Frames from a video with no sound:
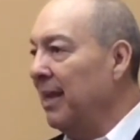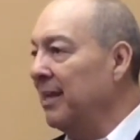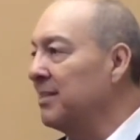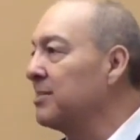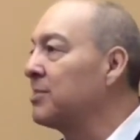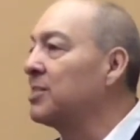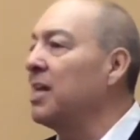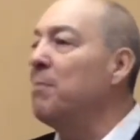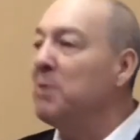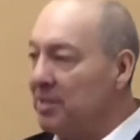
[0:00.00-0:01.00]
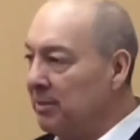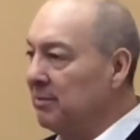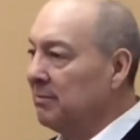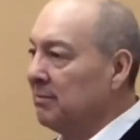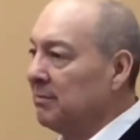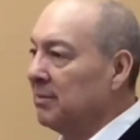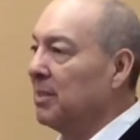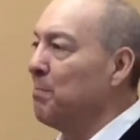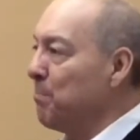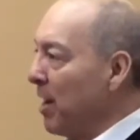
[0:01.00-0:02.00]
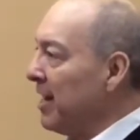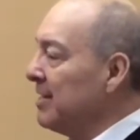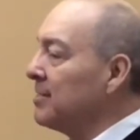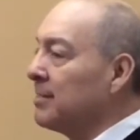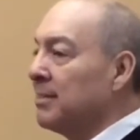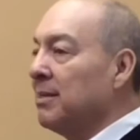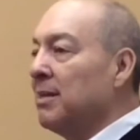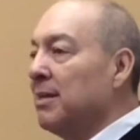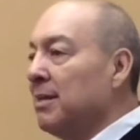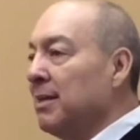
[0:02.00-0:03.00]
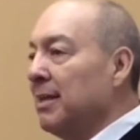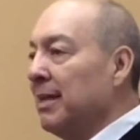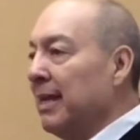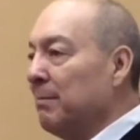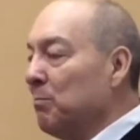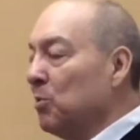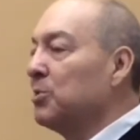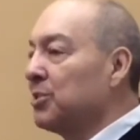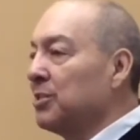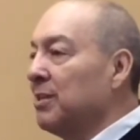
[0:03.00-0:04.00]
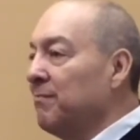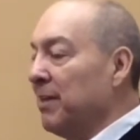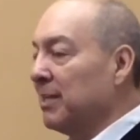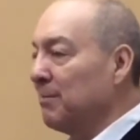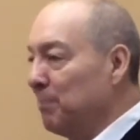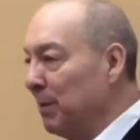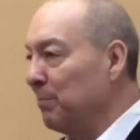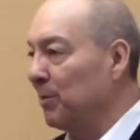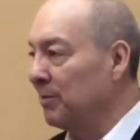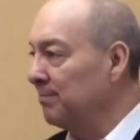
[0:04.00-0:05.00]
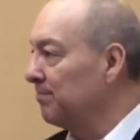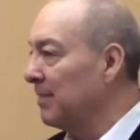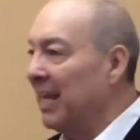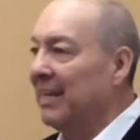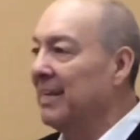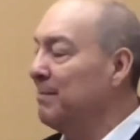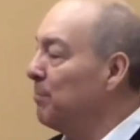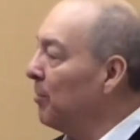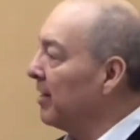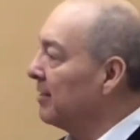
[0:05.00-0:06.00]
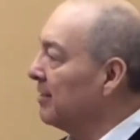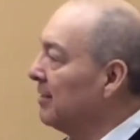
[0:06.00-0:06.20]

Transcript: and summon the brightest and most effective people at any point